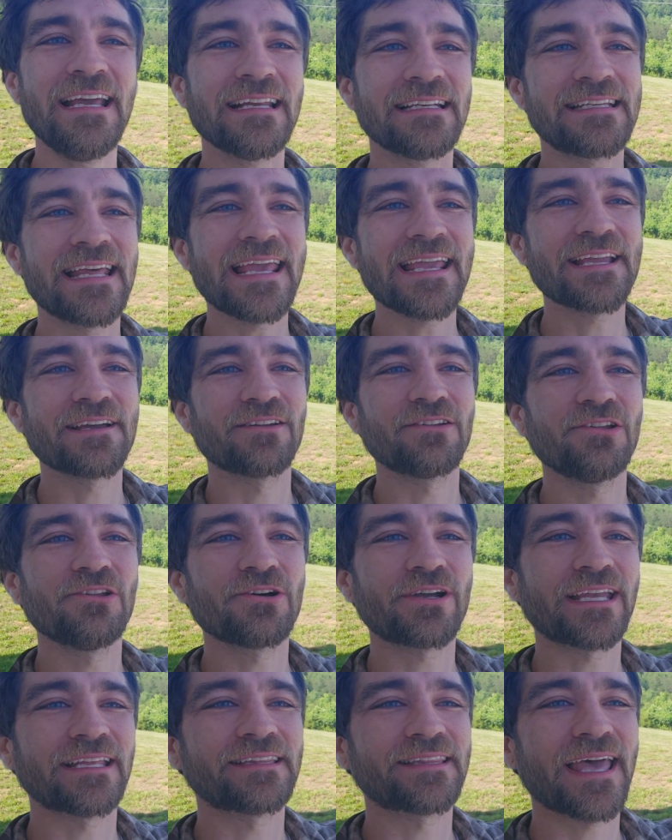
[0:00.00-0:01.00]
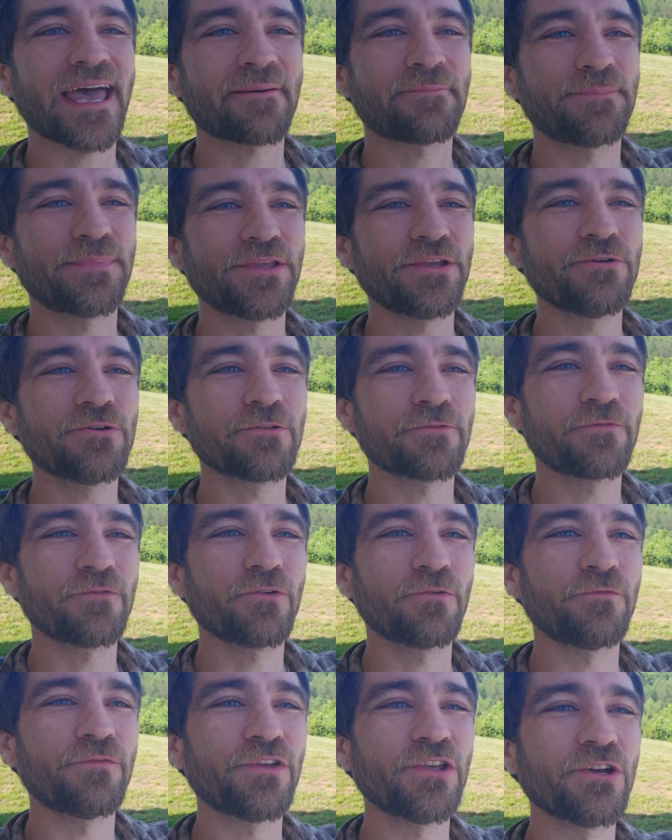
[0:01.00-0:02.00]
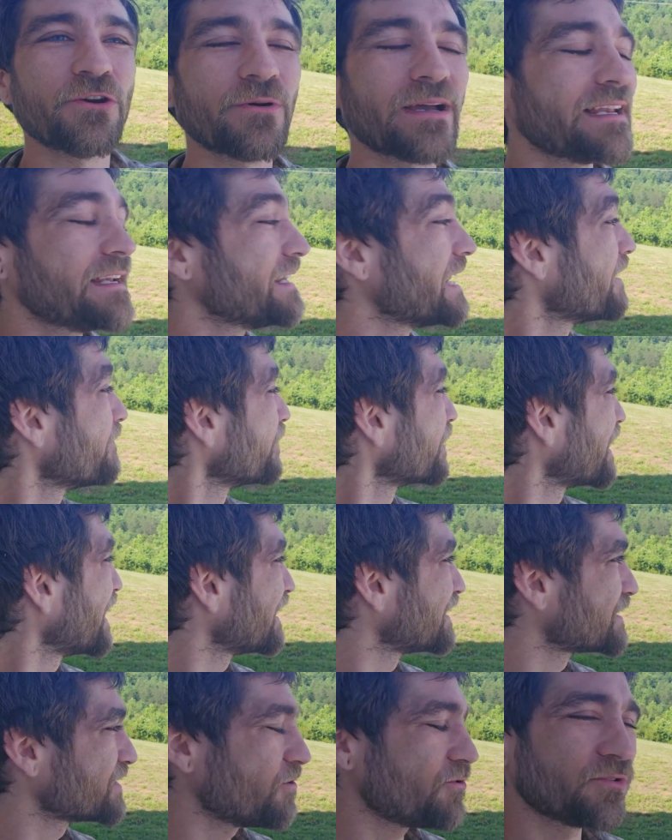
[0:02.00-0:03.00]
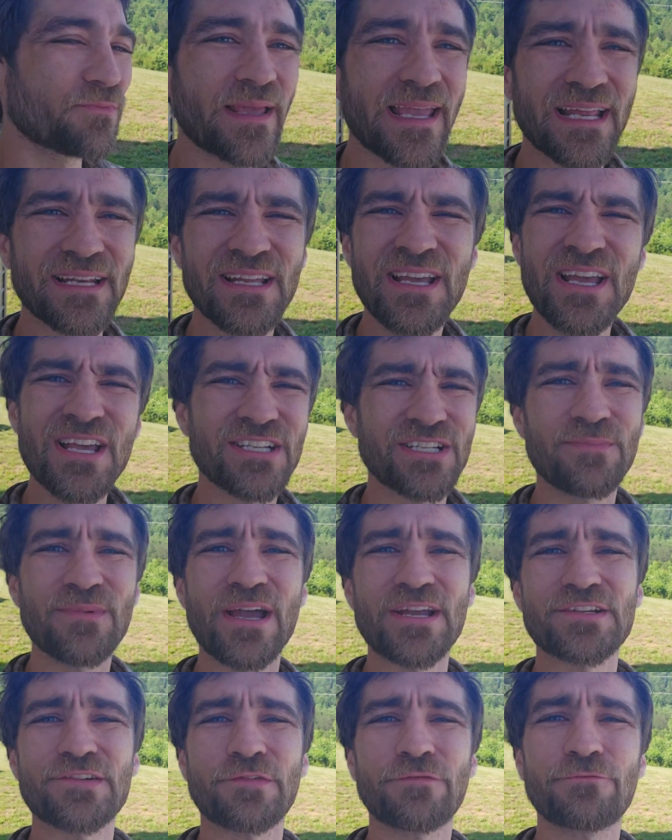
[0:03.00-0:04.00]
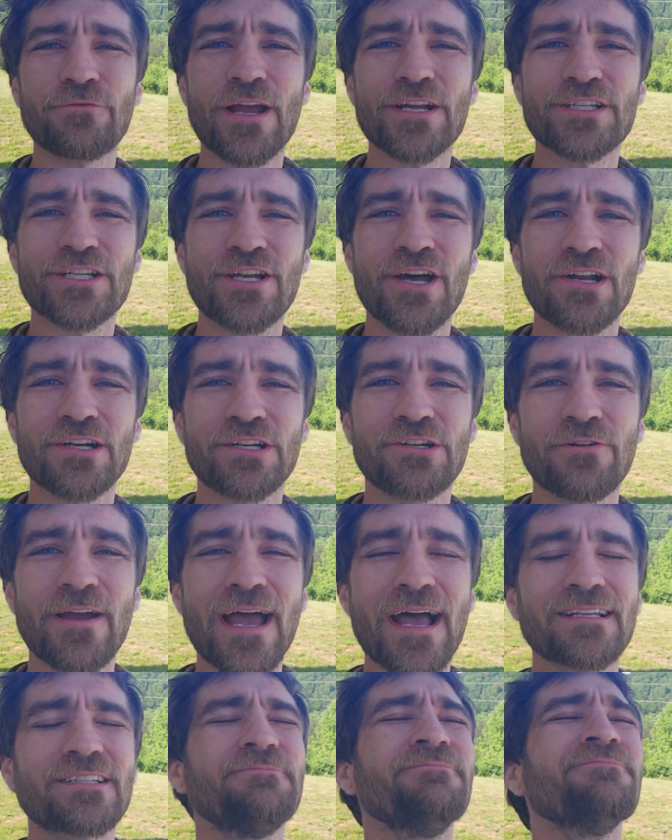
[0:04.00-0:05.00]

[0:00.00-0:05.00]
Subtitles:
Take a look at that beautiful view. It never gets old, man. Some nice fresh cut grass.